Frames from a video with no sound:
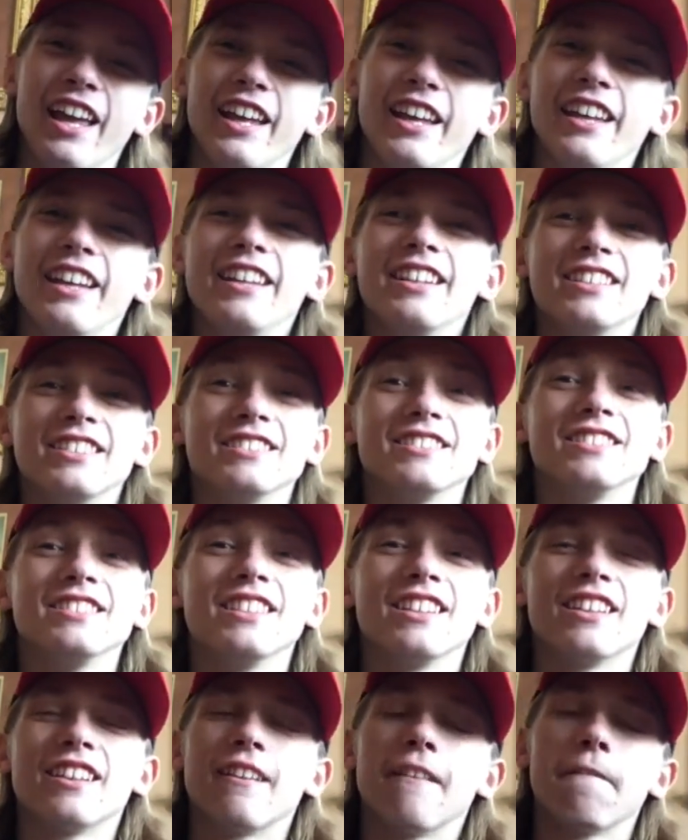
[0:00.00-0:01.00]
He's
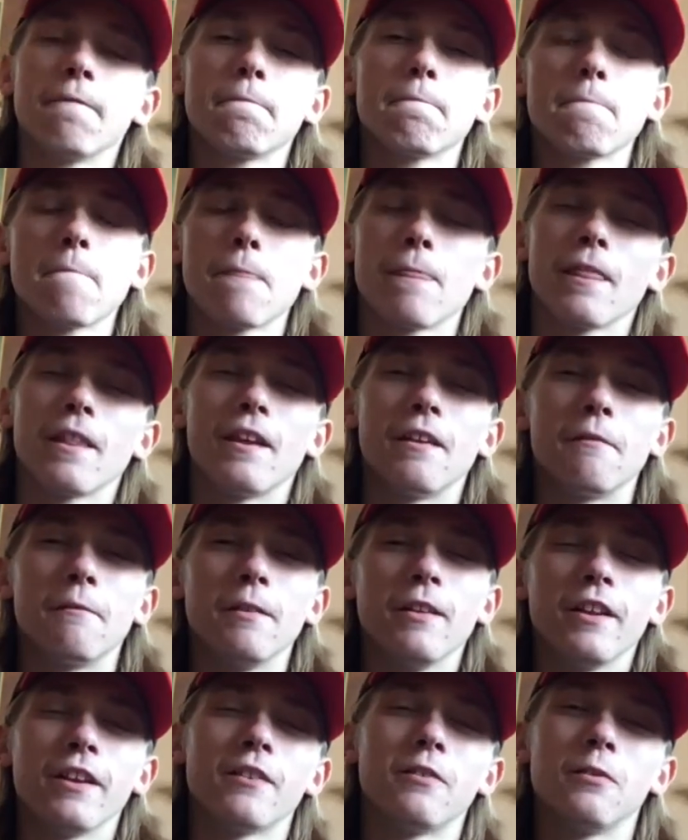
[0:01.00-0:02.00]

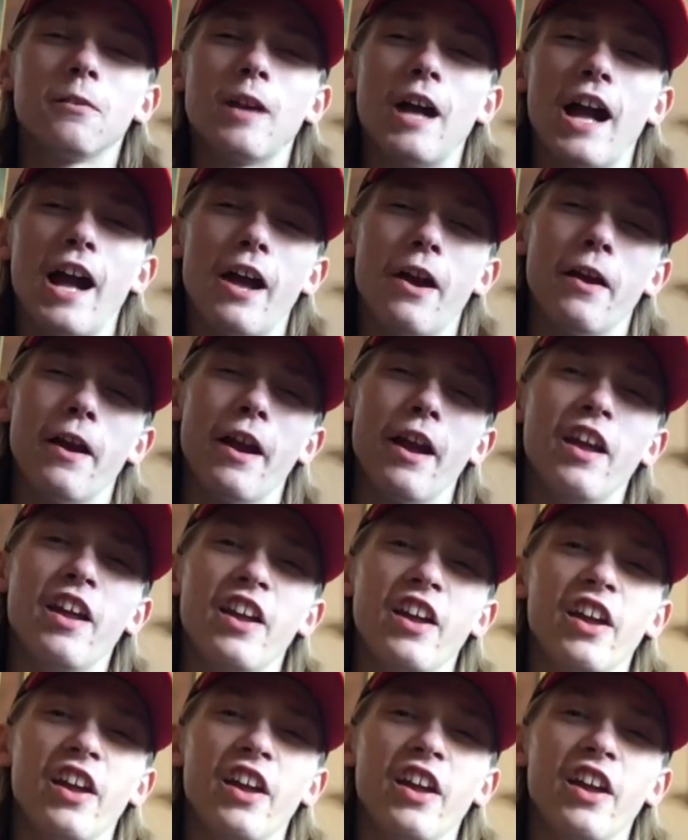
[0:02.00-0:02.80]
really cool guy.